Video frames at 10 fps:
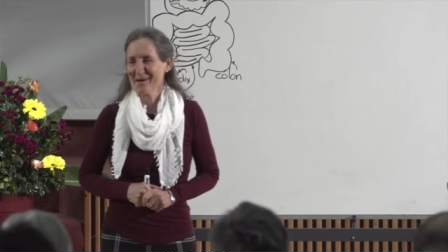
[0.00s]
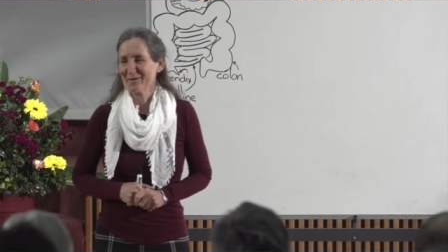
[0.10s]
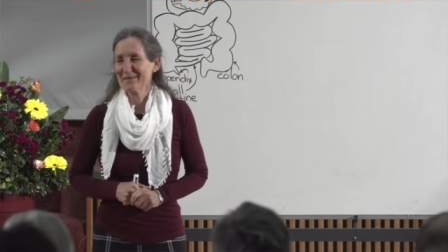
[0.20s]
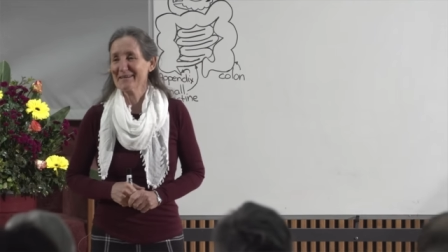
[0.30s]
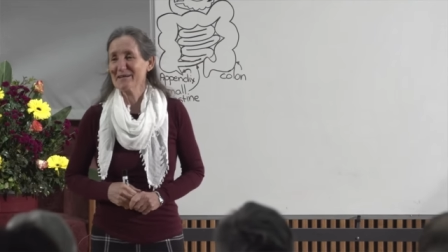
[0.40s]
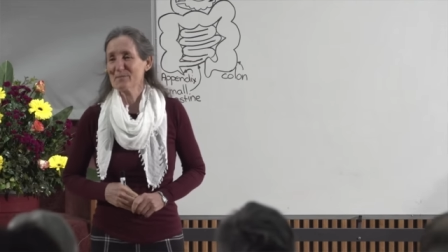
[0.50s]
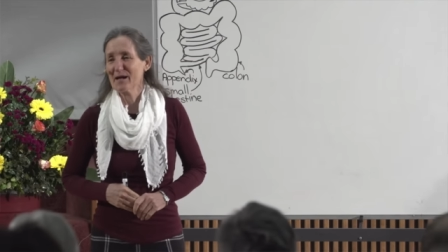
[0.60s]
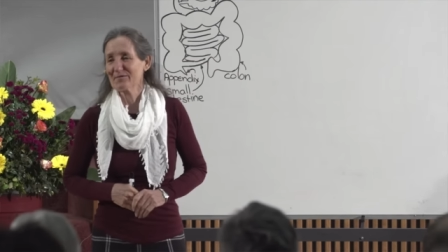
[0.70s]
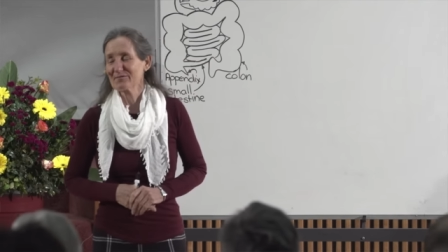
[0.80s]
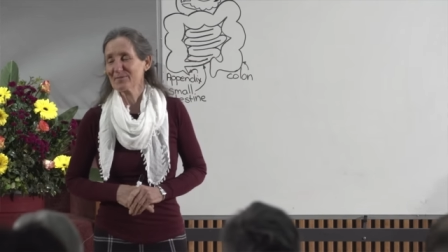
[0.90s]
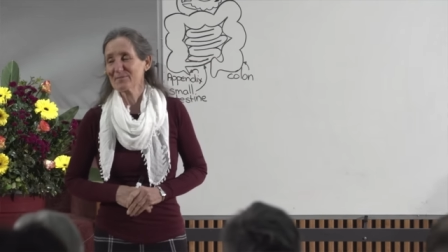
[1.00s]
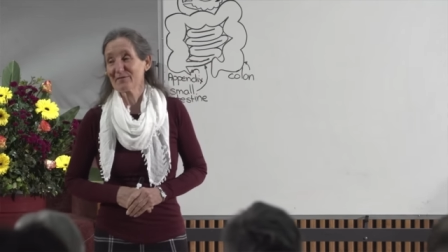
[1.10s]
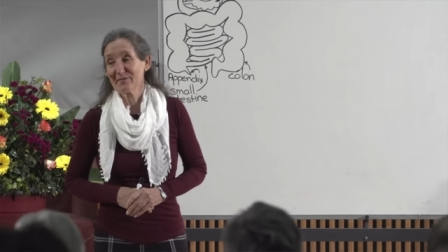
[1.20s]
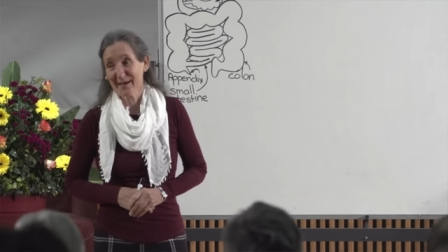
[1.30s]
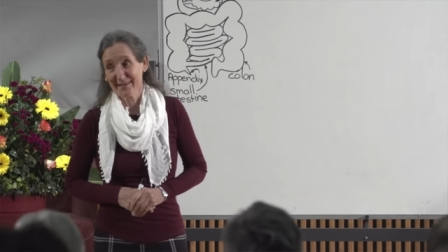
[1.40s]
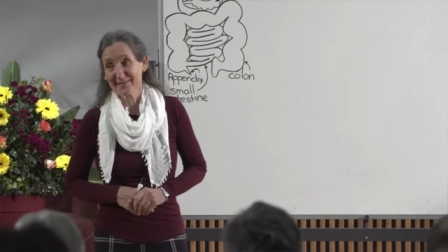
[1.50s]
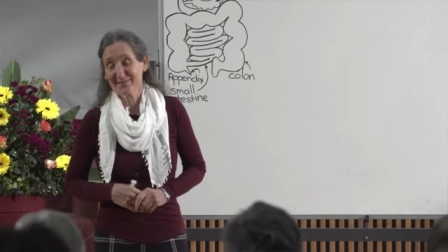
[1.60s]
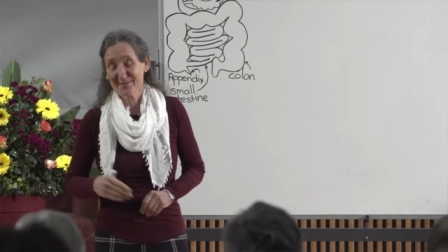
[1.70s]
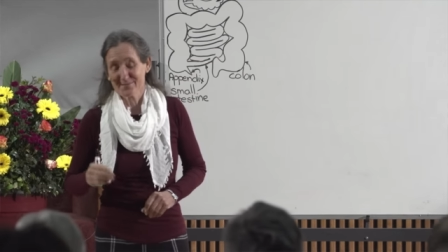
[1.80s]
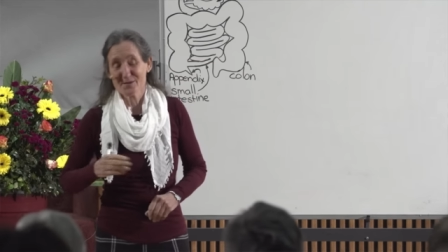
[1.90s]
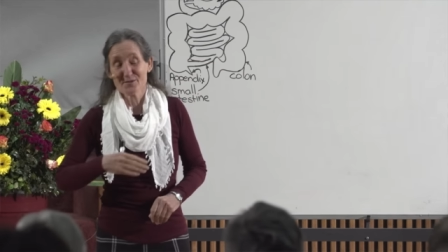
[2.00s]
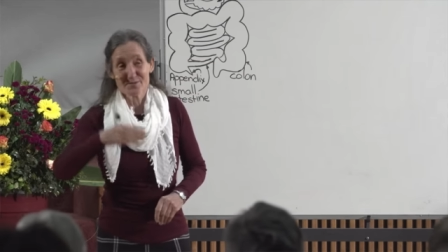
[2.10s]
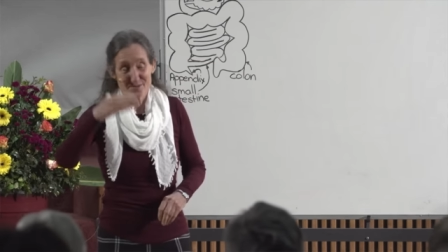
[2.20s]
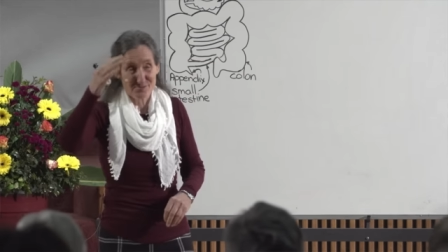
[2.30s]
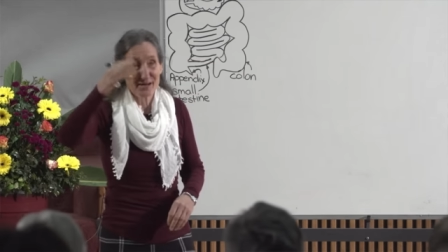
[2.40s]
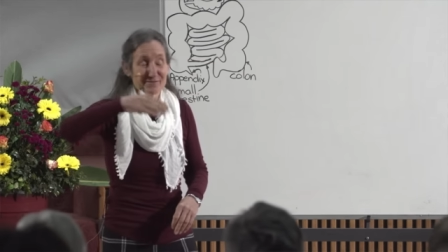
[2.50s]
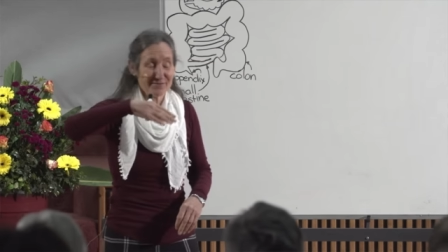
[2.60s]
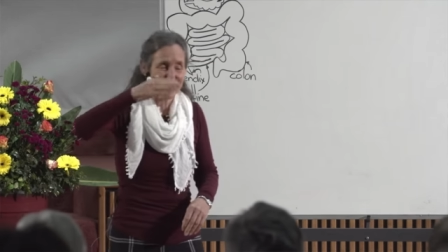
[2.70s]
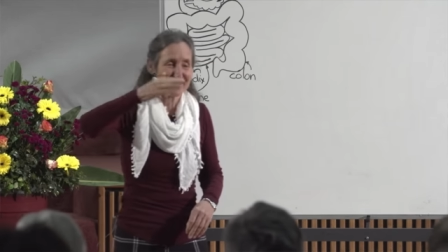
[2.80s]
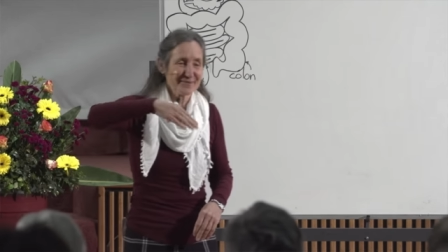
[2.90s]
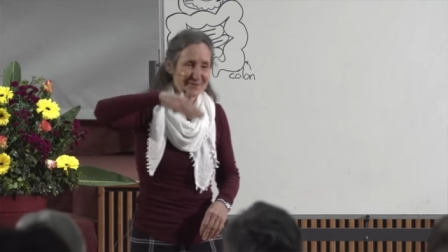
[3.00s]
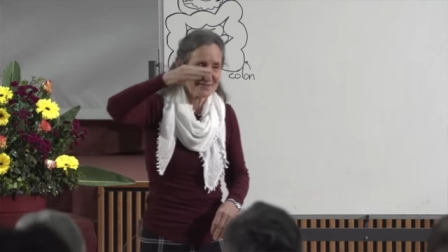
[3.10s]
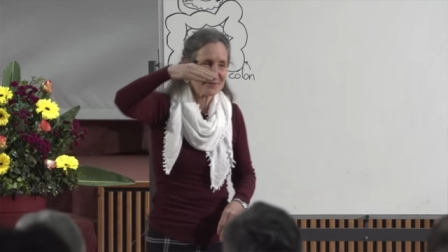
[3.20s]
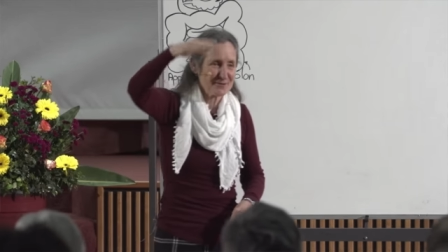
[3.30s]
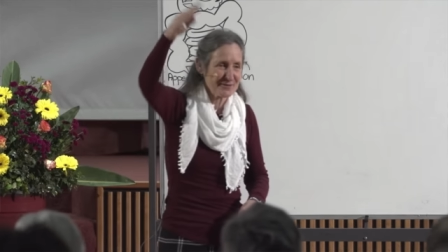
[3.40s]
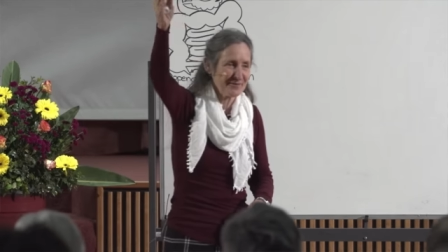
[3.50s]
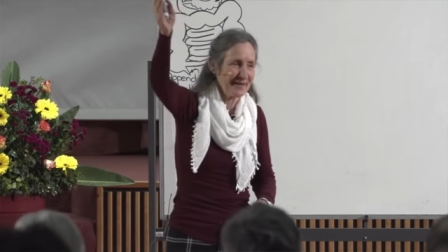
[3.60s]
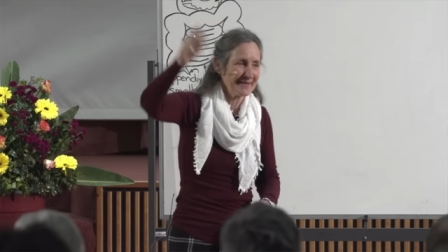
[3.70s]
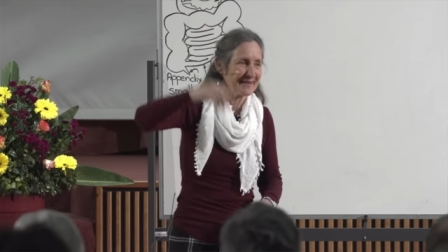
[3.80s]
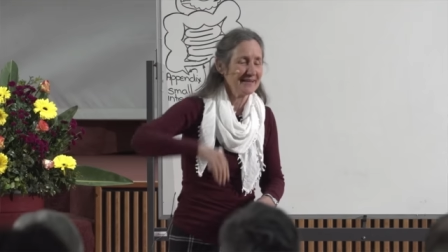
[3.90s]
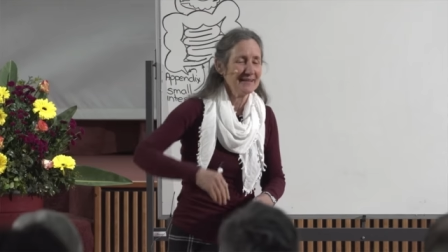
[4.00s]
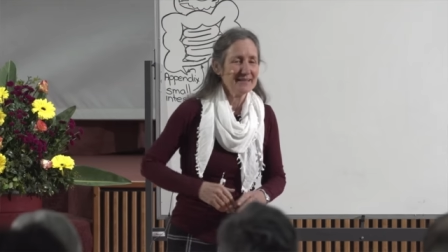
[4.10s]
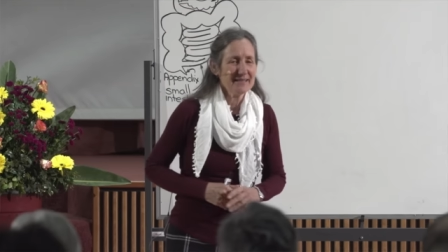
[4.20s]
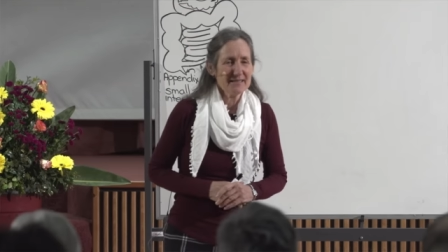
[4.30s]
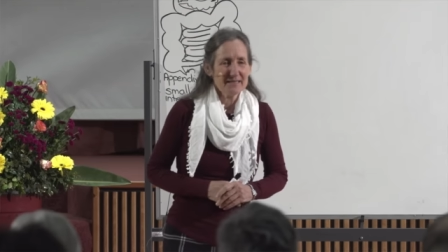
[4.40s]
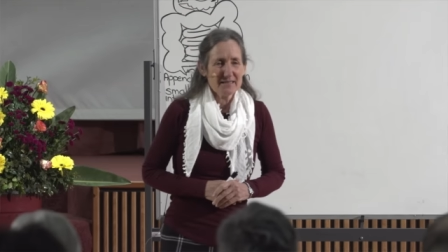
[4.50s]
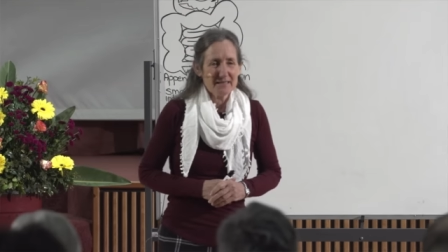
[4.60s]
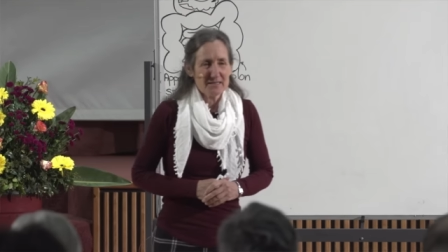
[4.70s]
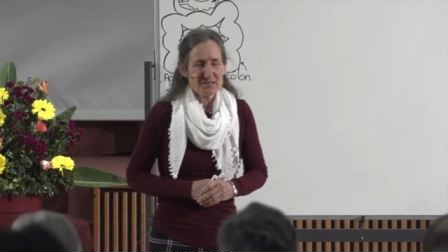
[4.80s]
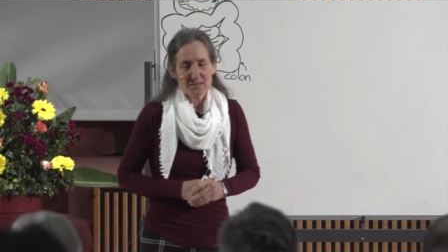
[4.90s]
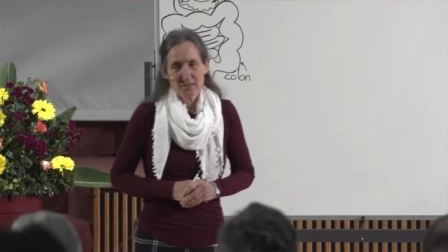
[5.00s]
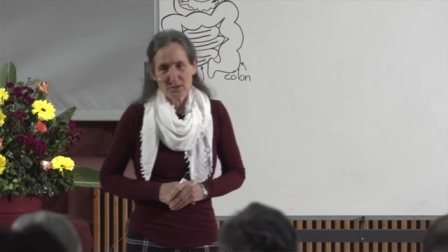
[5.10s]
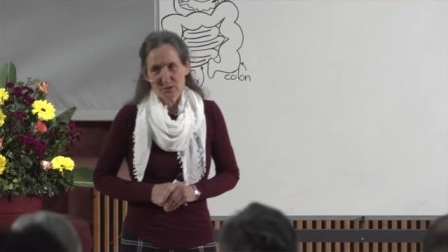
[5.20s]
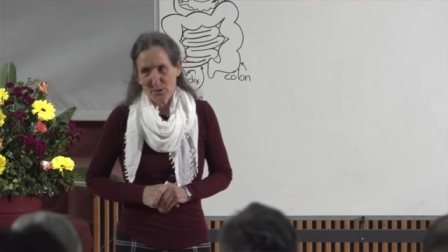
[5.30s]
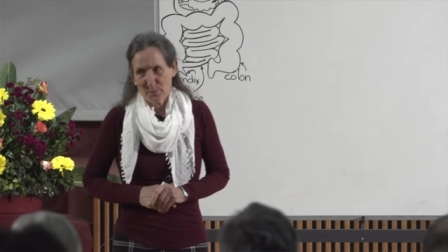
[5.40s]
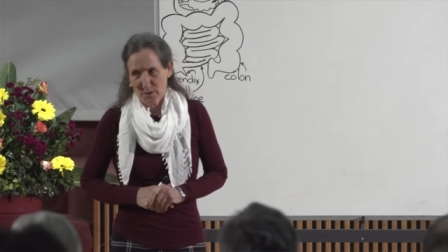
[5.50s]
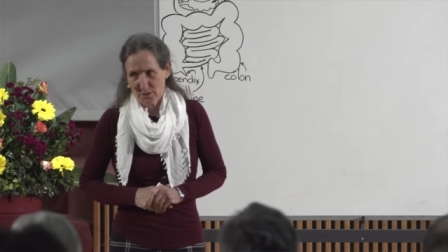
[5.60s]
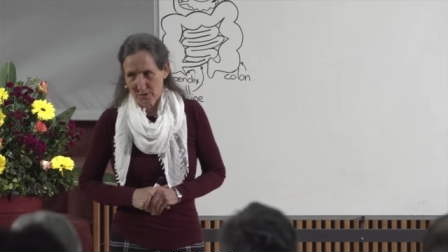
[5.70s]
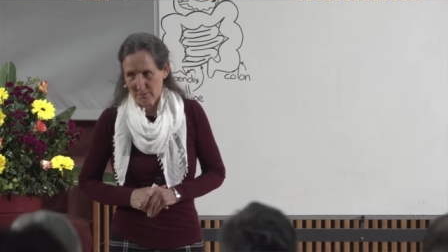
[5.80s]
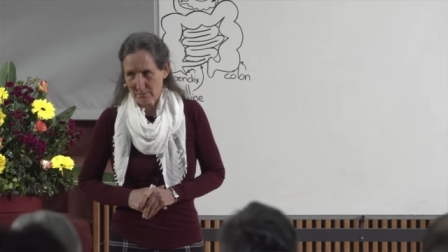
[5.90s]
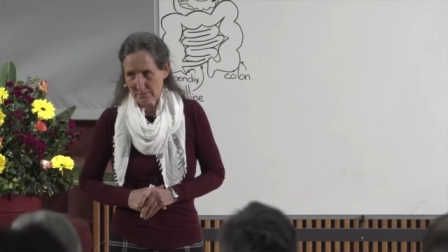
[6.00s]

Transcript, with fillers: I got an email from the father, from the grandfather, this girl's father. He said, thank you so much.